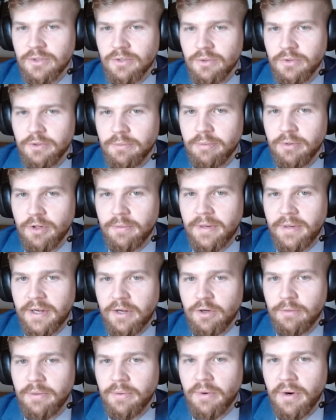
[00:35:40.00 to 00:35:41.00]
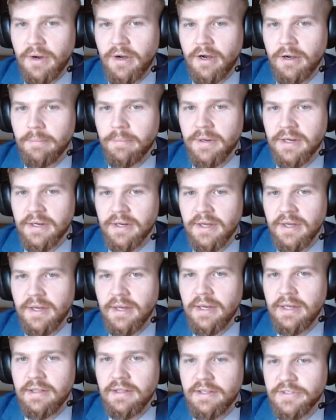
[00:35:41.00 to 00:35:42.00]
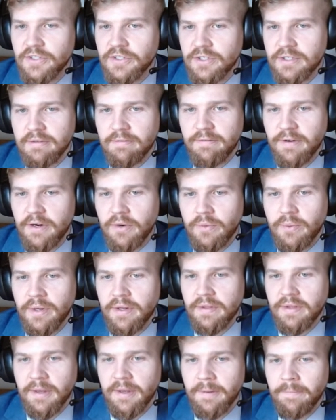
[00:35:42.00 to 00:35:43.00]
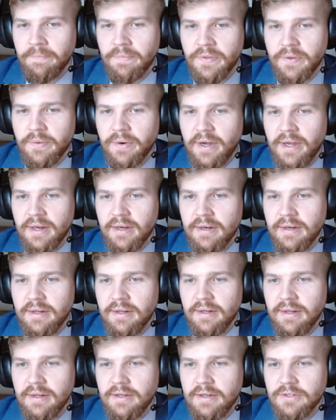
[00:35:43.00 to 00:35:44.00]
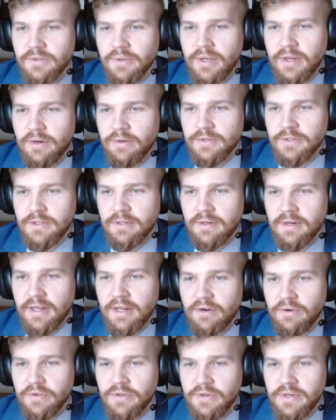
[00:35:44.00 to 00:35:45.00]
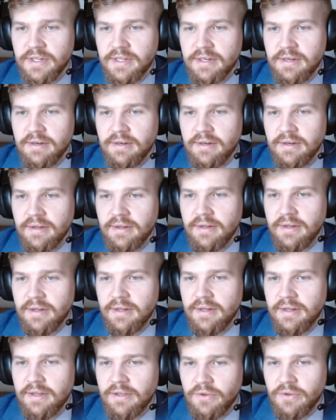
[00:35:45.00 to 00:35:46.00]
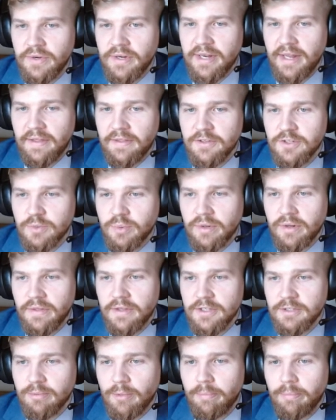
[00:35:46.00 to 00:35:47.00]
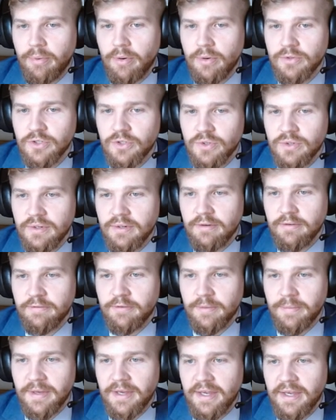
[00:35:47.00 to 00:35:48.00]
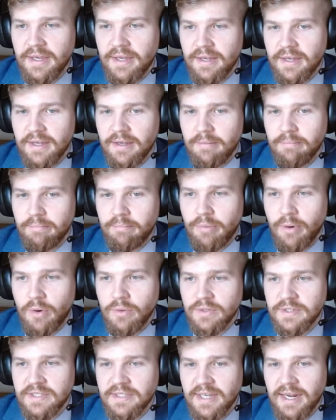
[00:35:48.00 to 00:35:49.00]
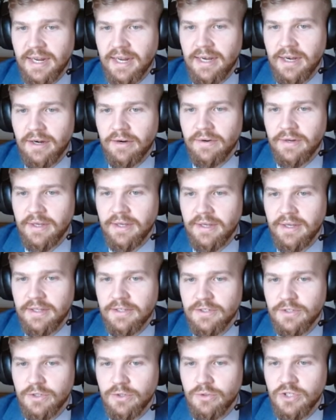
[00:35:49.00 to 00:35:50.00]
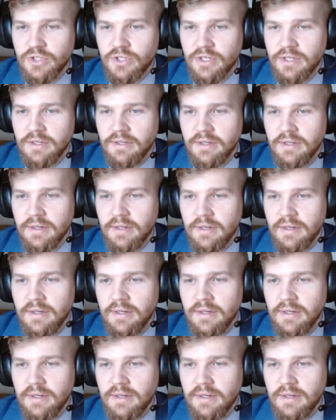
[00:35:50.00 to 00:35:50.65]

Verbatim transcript: school diploma. I could be wrong, but it's just very quickly, right? So here's a, here you need you need at least one of these from a post from a post secondary institution,